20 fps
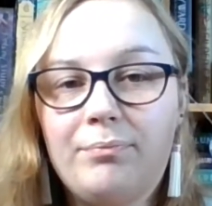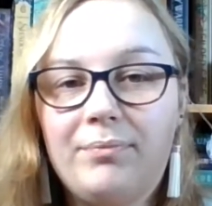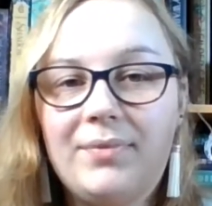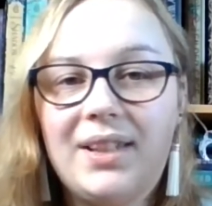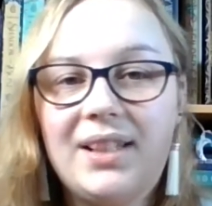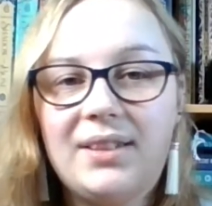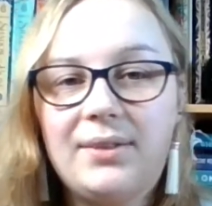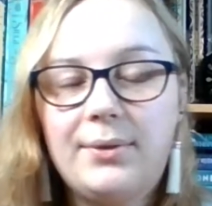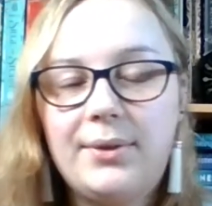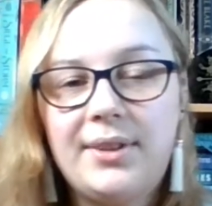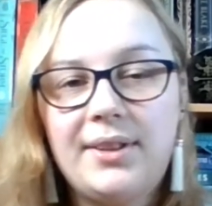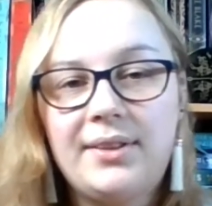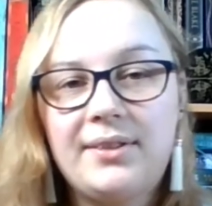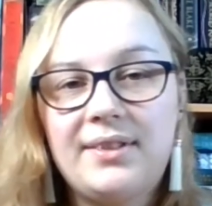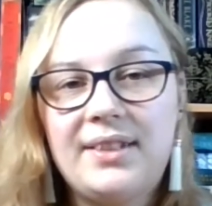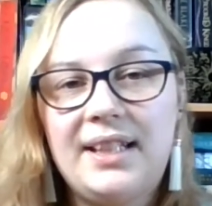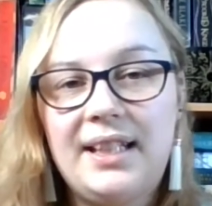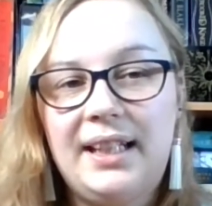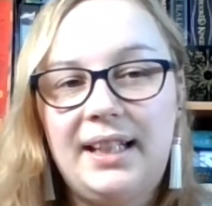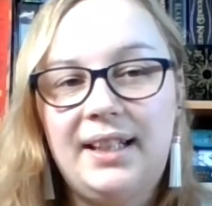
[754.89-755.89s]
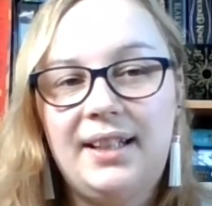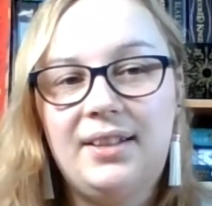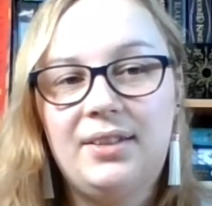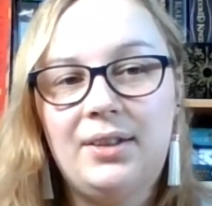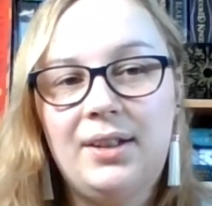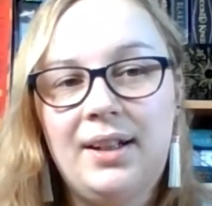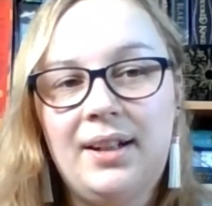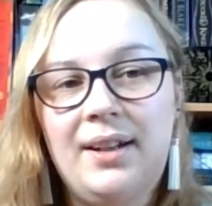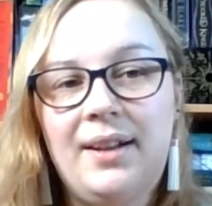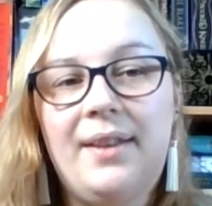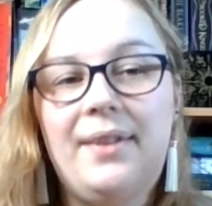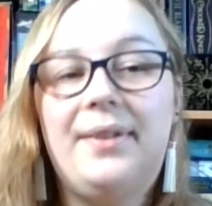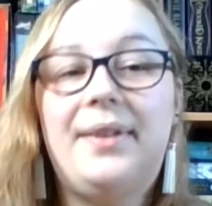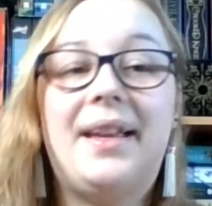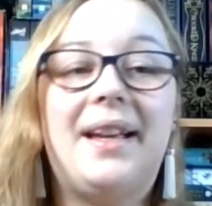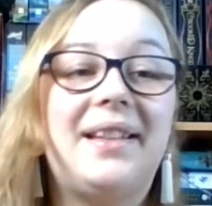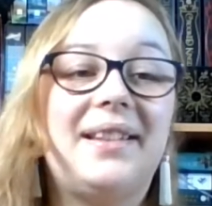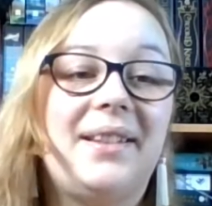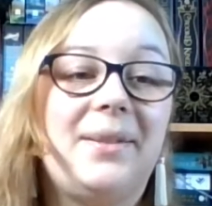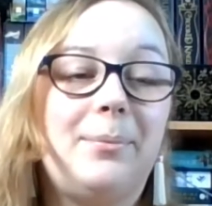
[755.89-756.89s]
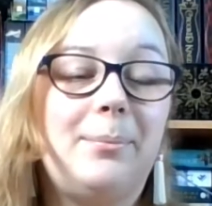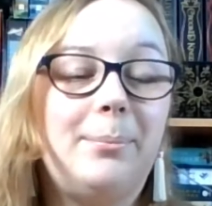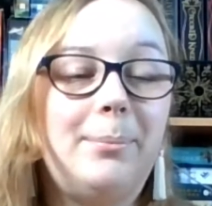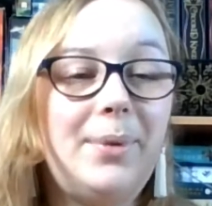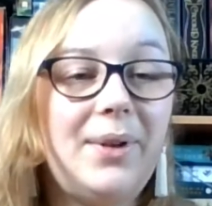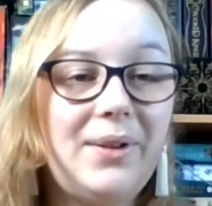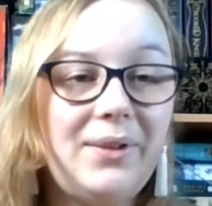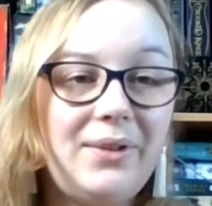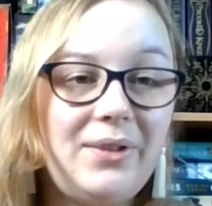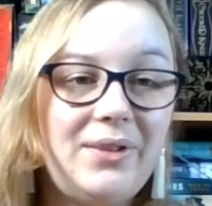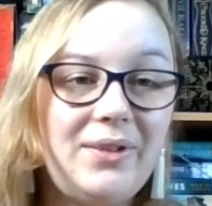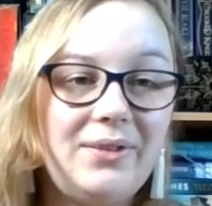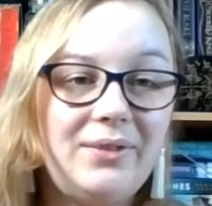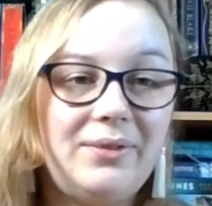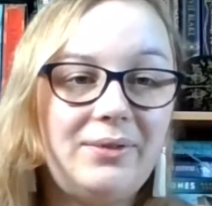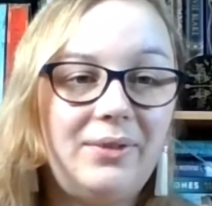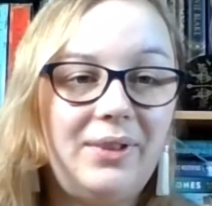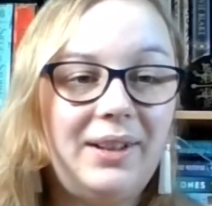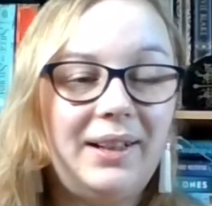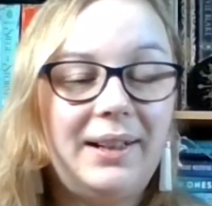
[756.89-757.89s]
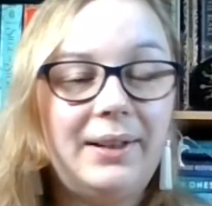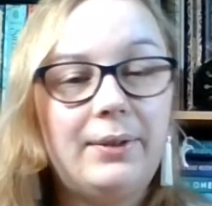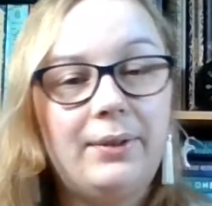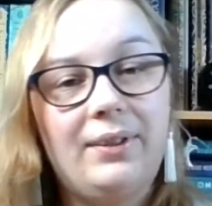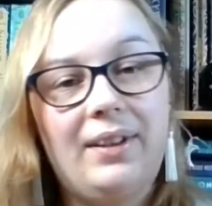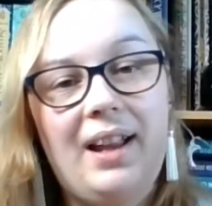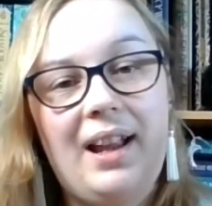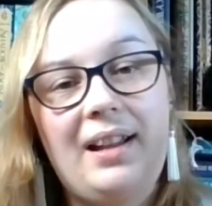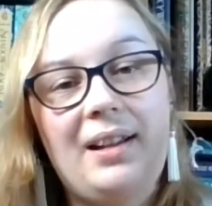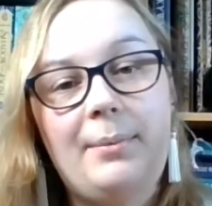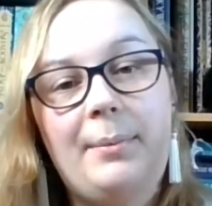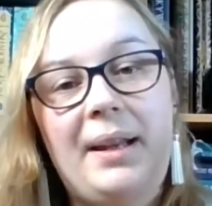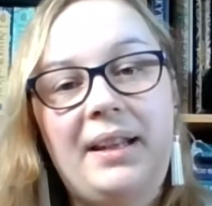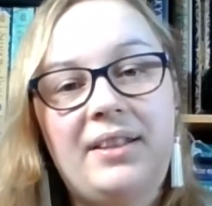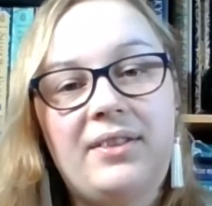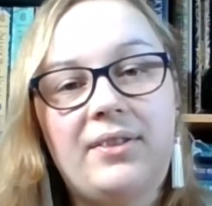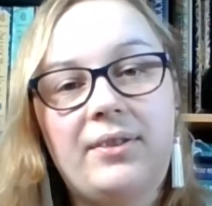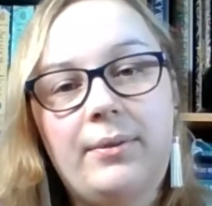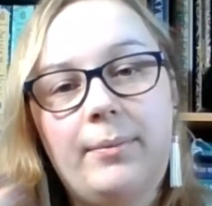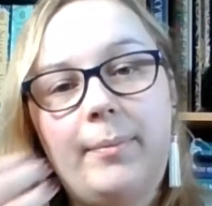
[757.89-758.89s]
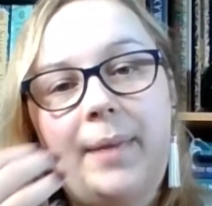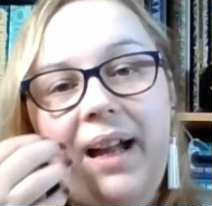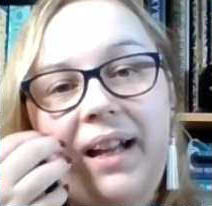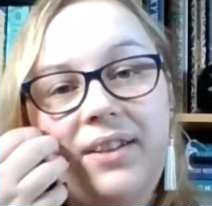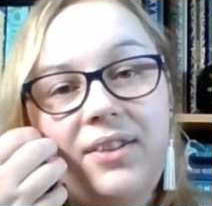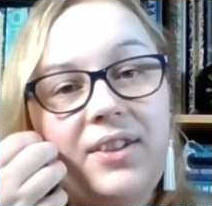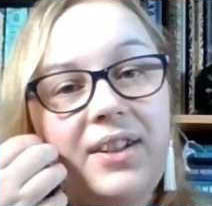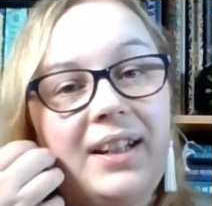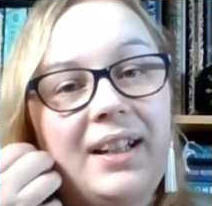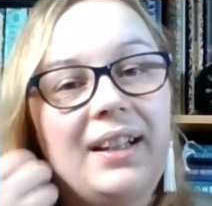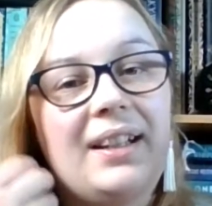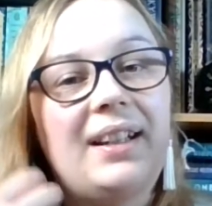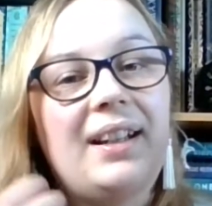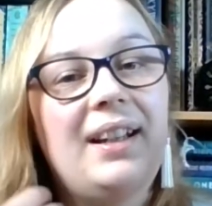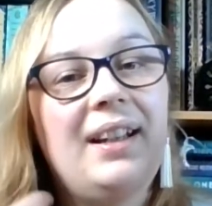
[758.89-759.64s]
there's royalty, there's a bunch of really cool elemental magic,